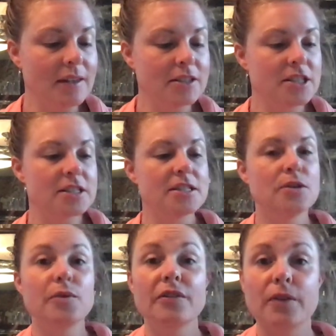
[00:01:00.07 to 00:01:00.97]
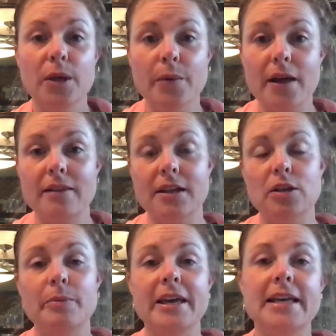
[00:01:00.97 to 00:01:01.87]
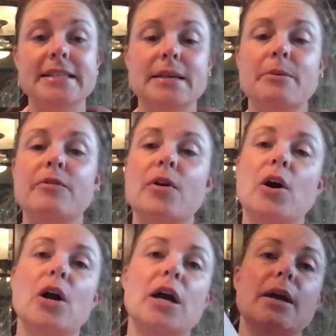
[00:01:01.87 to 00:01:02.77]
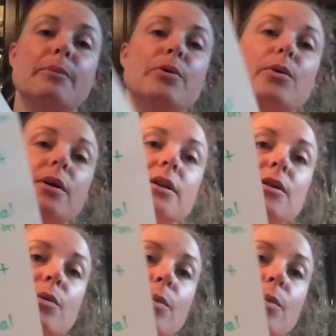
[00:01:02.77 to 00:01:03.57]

Just to review a little bit, some of our important